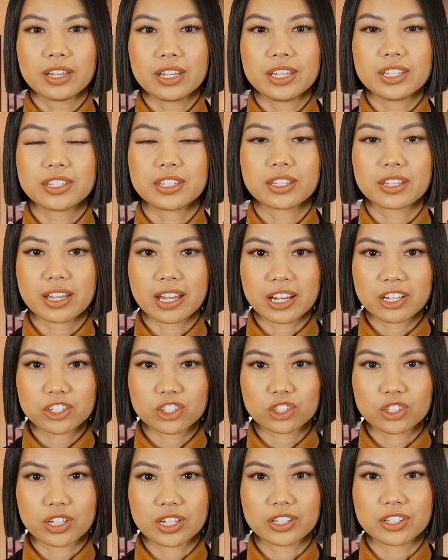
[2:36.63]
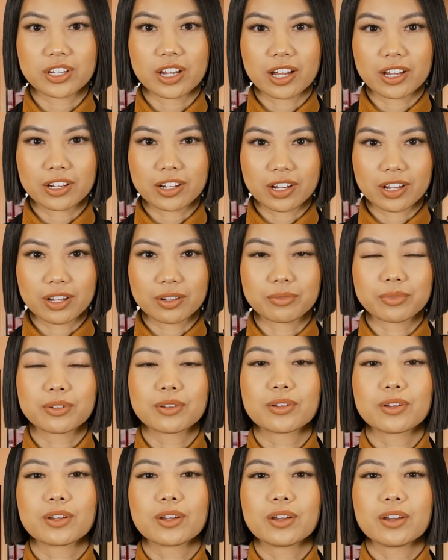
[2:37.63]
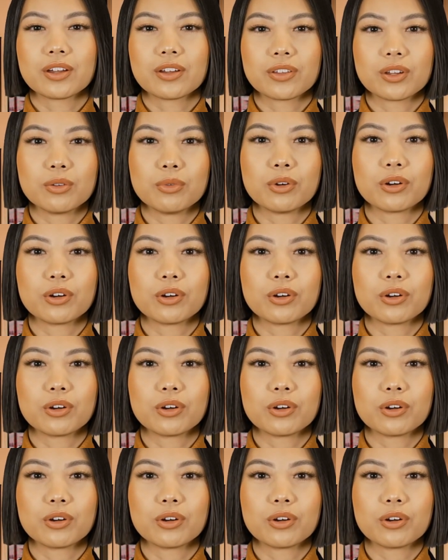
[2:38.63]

easycashtrend.com, for